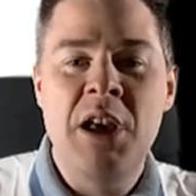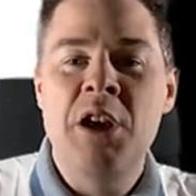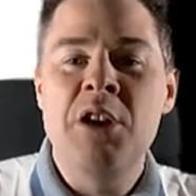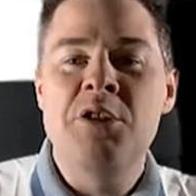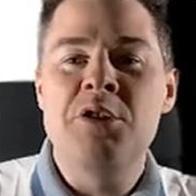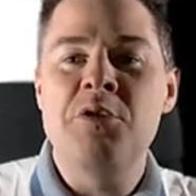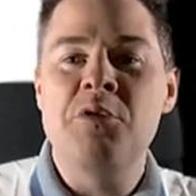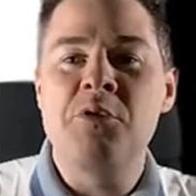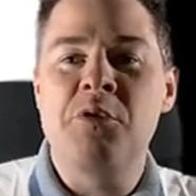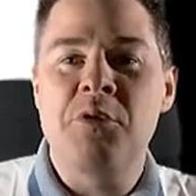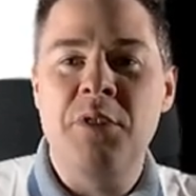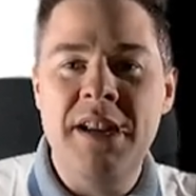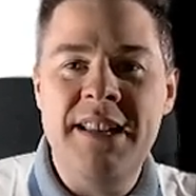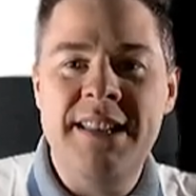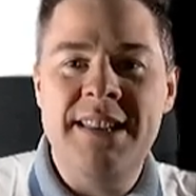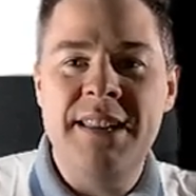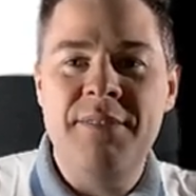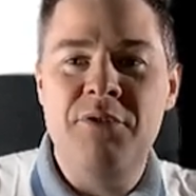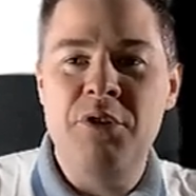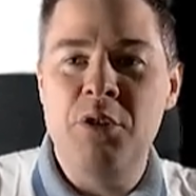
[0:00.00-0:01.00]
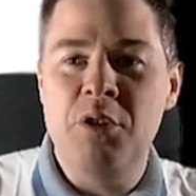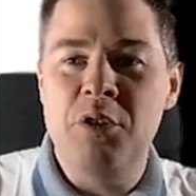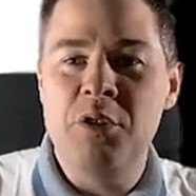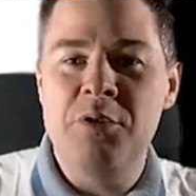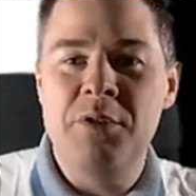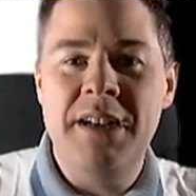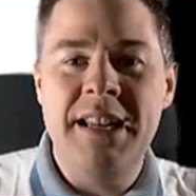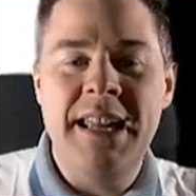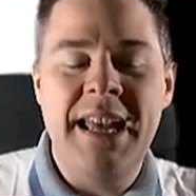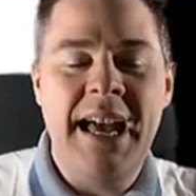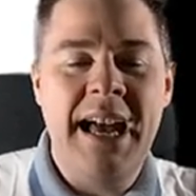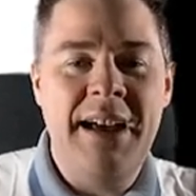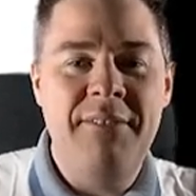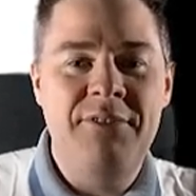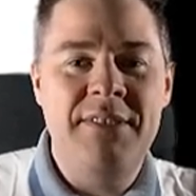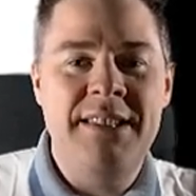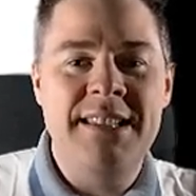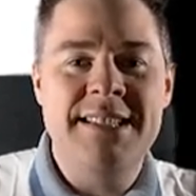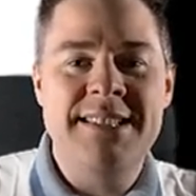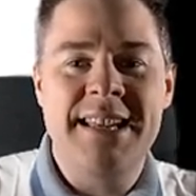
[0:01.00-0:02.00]
So great if you already
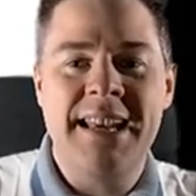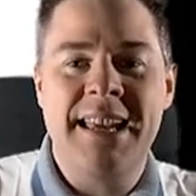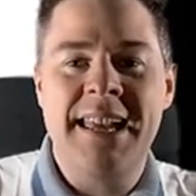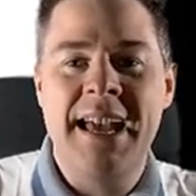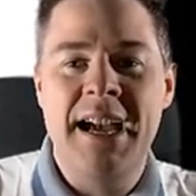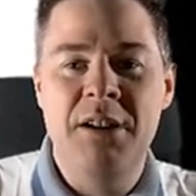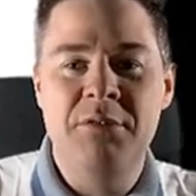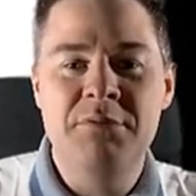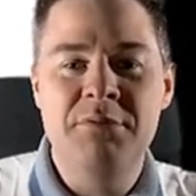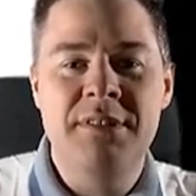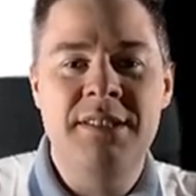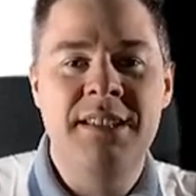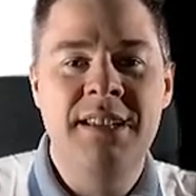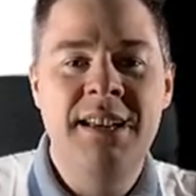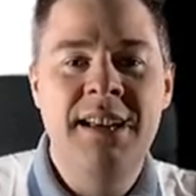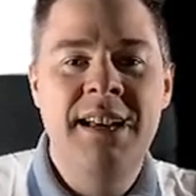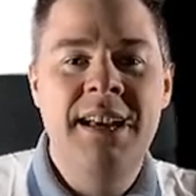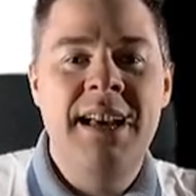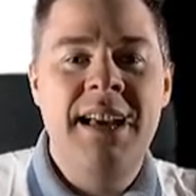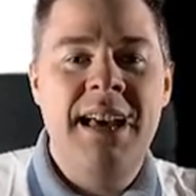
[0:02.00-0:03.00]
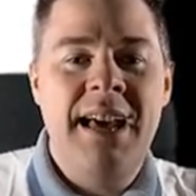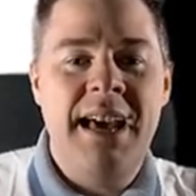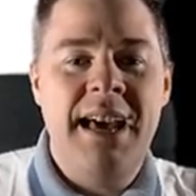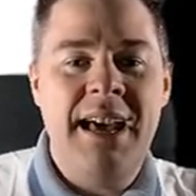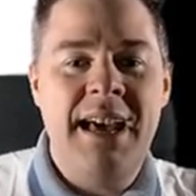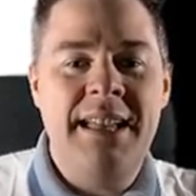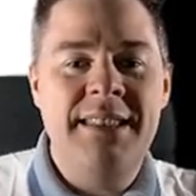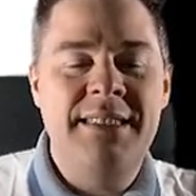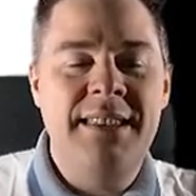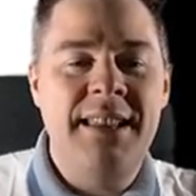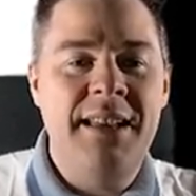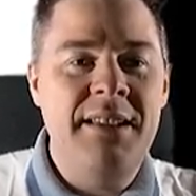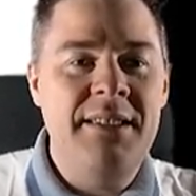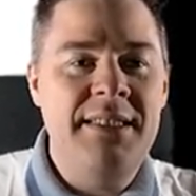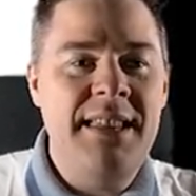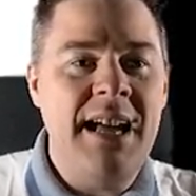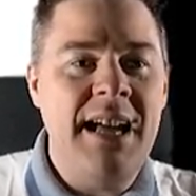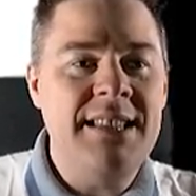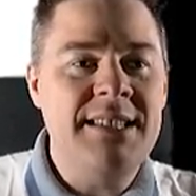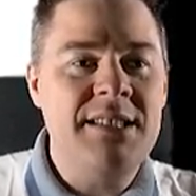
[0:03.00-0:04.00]
have this account. And
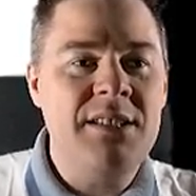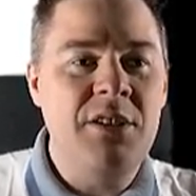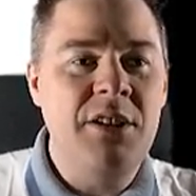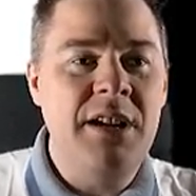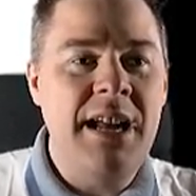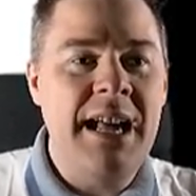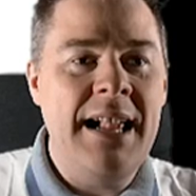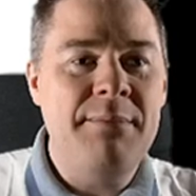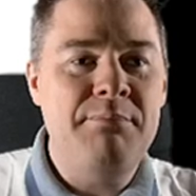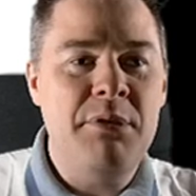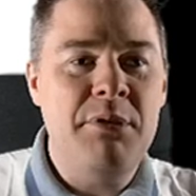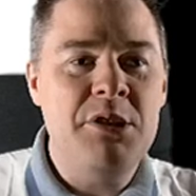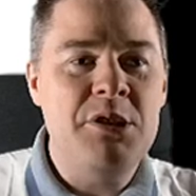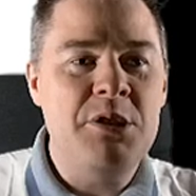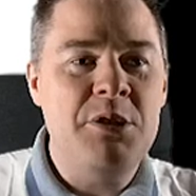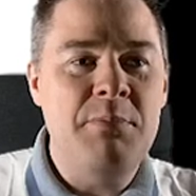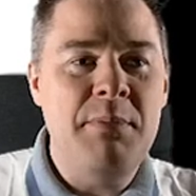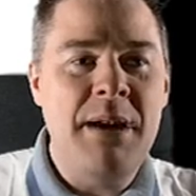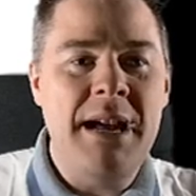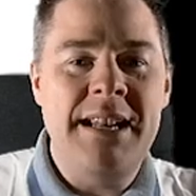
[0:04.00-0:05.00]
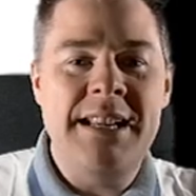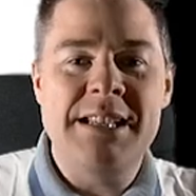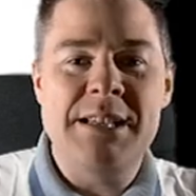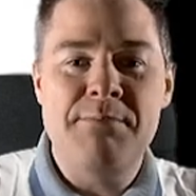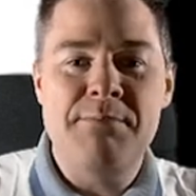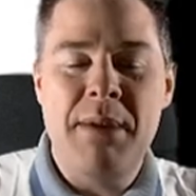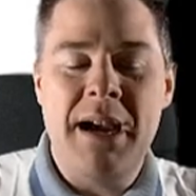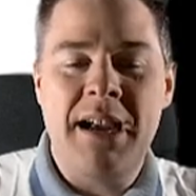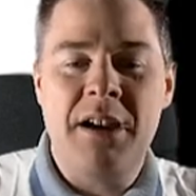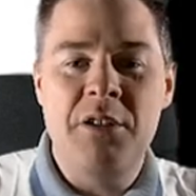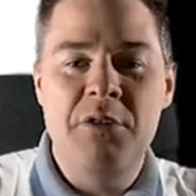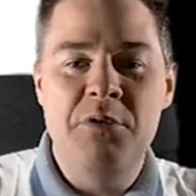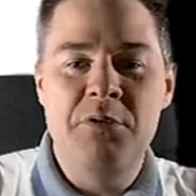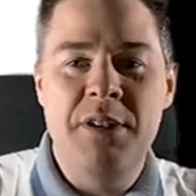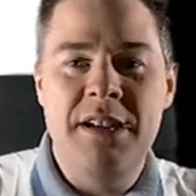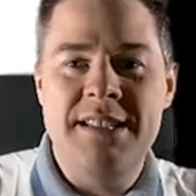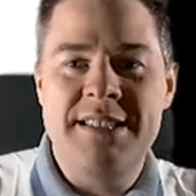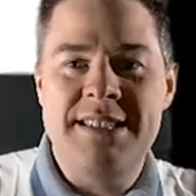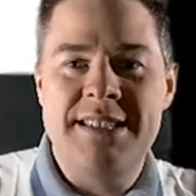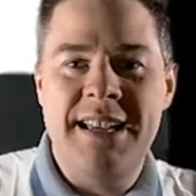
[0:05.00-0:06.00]
that's going to help us to manage
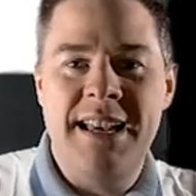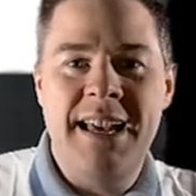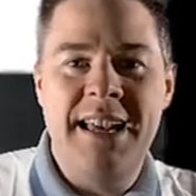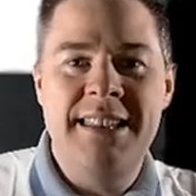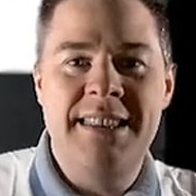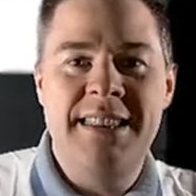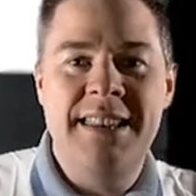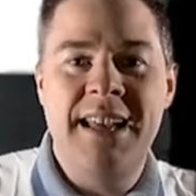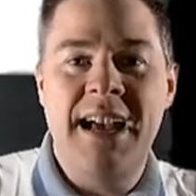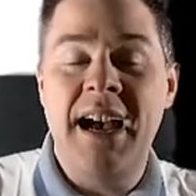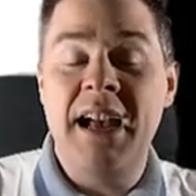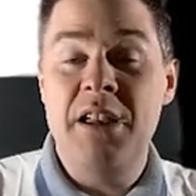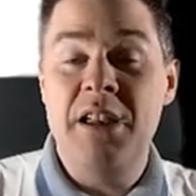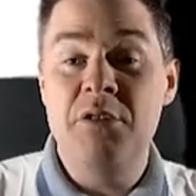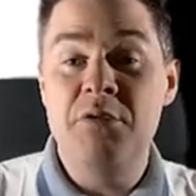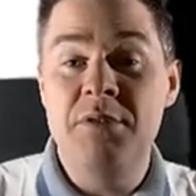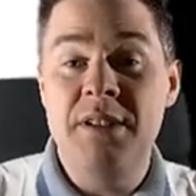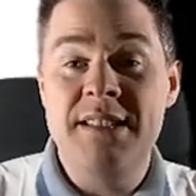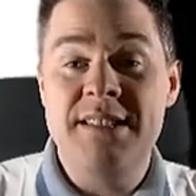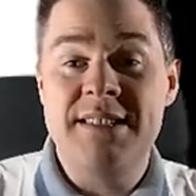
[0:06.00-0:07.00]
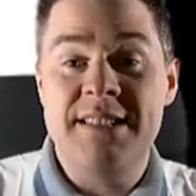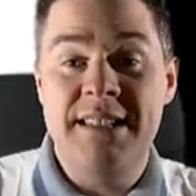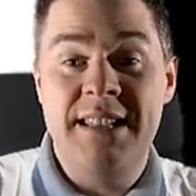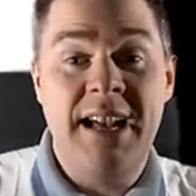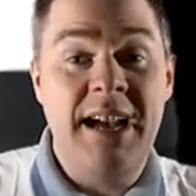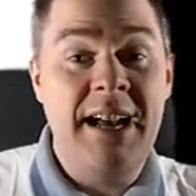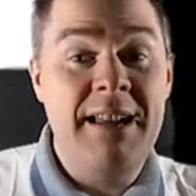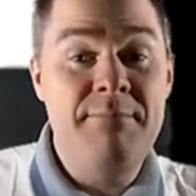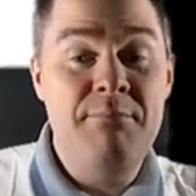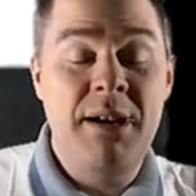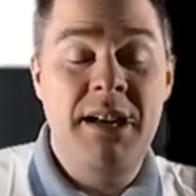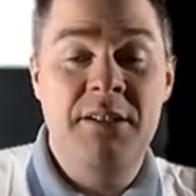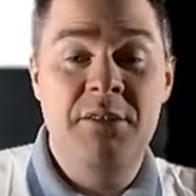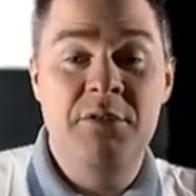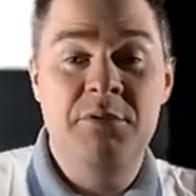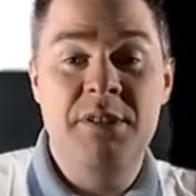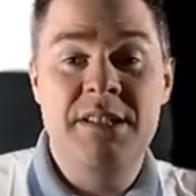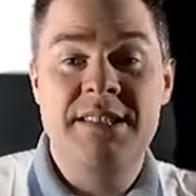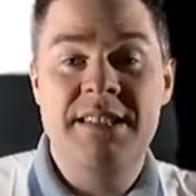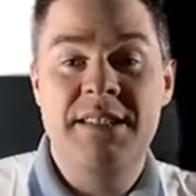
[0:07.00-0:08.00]
macOS and iOS and
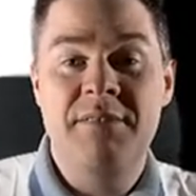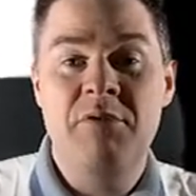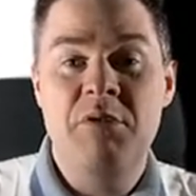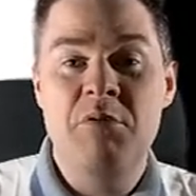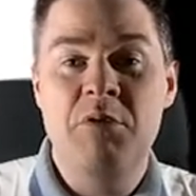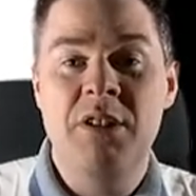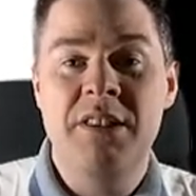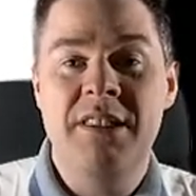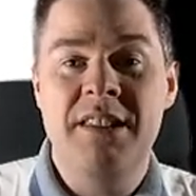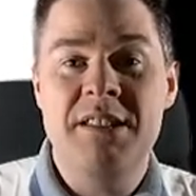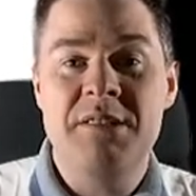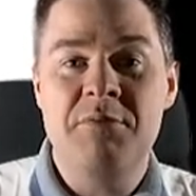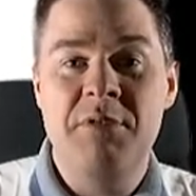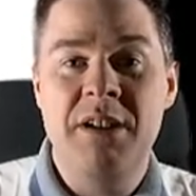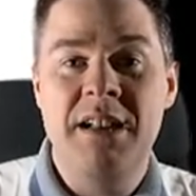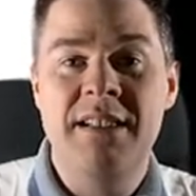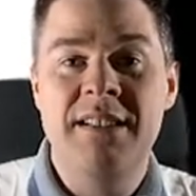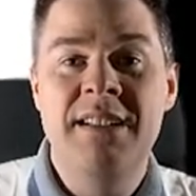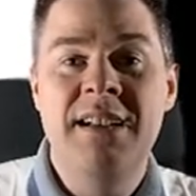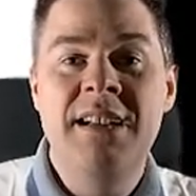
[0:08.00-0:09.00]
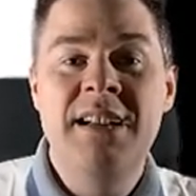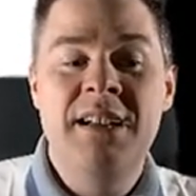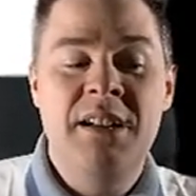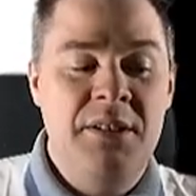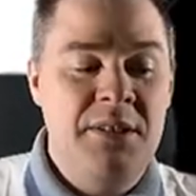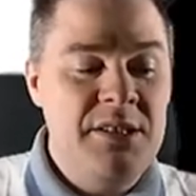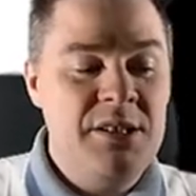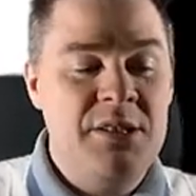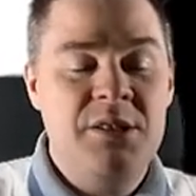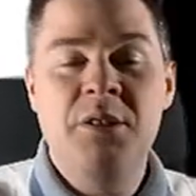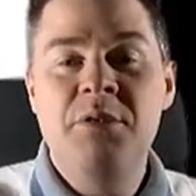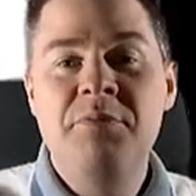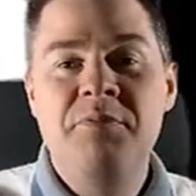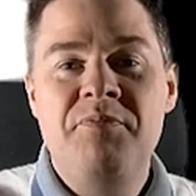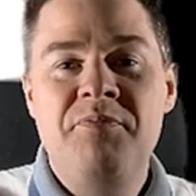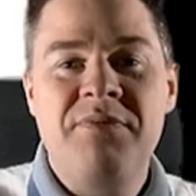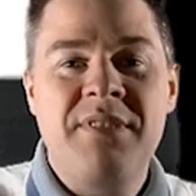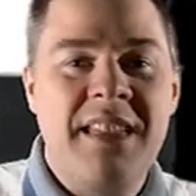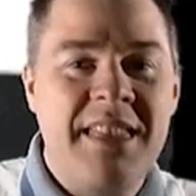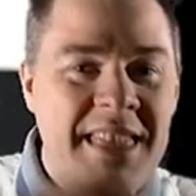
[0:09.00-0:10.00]
iPadOS if we want as well. So
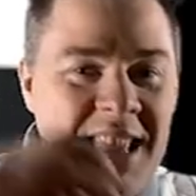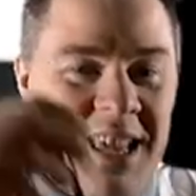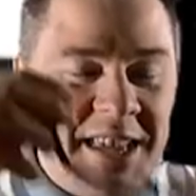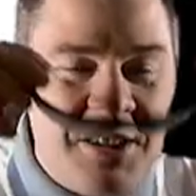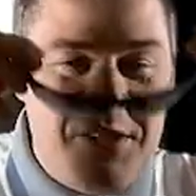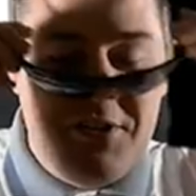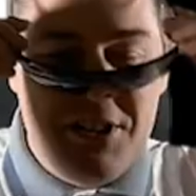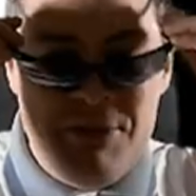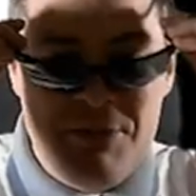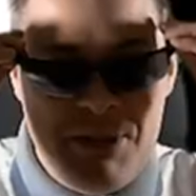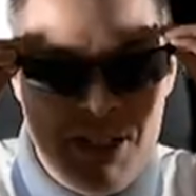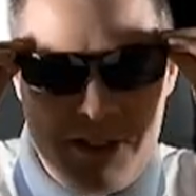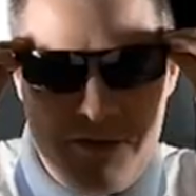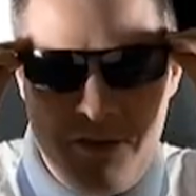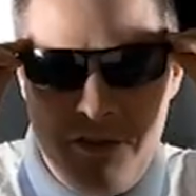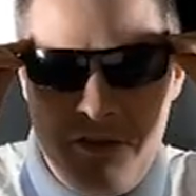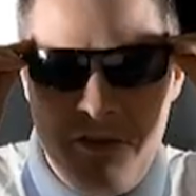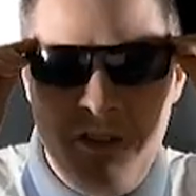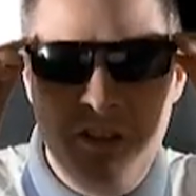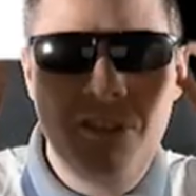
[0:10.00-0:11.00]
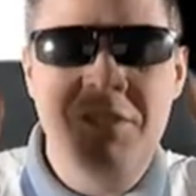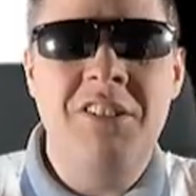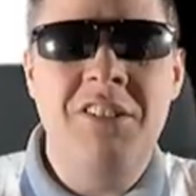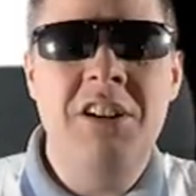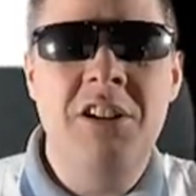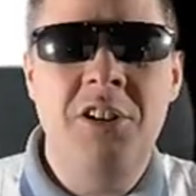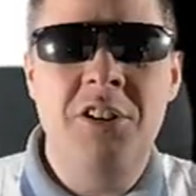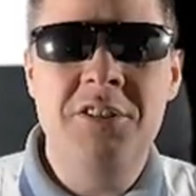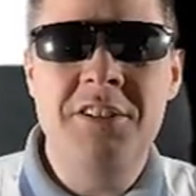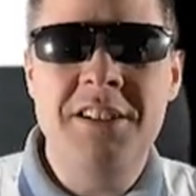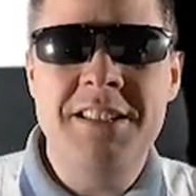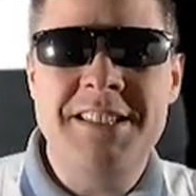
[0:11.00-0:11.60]
thank you very much for following along.